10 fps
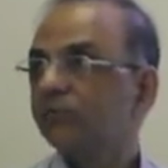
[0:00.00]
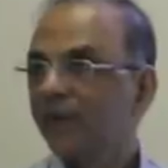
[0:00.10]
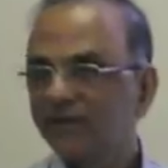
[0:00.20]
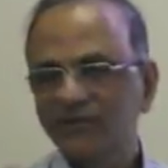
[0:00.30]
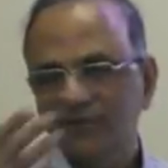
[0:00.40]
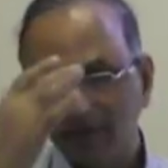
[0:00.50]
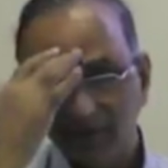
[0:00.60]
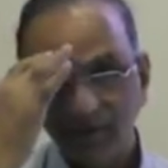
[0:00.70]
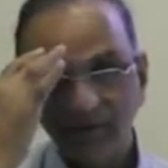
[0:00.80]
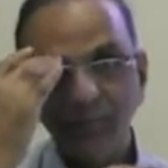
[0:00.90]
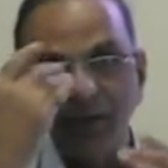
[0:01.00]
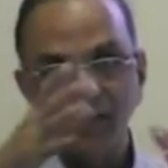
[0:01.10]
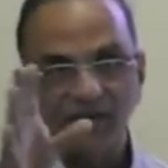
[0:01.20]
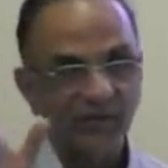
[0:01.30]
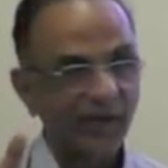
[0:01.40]
My son is
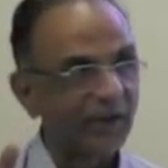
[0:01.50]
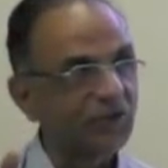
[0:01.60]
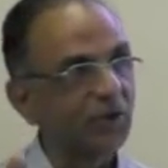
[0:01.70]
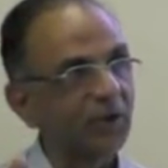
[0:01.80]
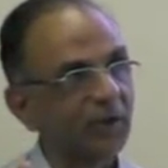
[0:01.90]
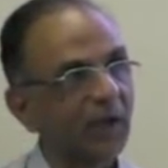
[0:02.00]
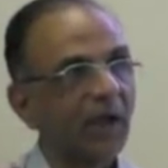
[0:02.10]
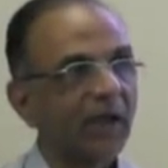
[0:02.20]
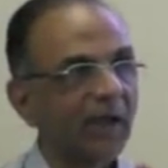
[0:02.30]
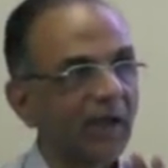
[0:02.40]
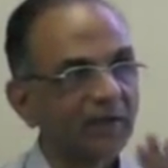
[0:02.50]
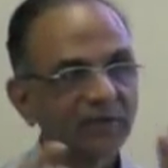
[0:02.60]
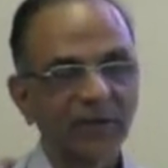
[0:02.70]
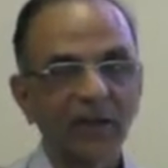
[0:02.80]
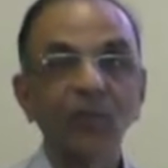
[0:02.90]
mad. He's an engineer. He
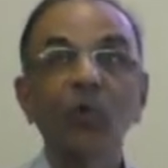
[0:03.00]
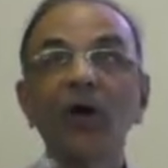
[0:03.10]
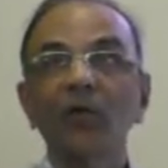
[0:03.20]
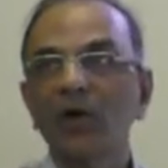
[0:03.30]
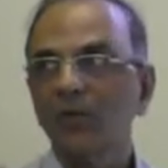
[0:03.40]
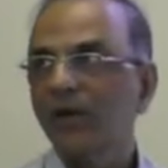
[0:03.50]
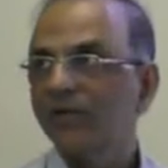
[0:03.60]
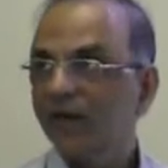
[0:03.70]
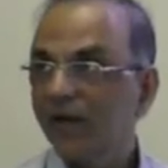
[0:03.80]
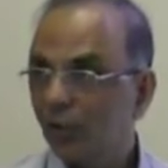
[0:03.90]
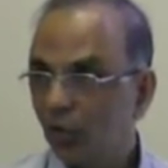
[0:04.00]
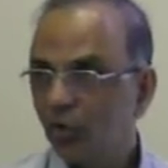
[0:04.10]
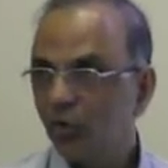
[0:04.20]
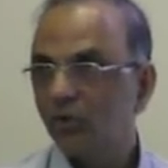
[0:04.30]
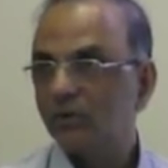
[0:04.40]
to tell him why, why, why. I, say, I
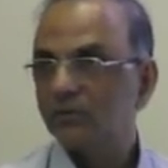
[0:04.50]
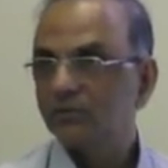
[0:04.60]
don't know.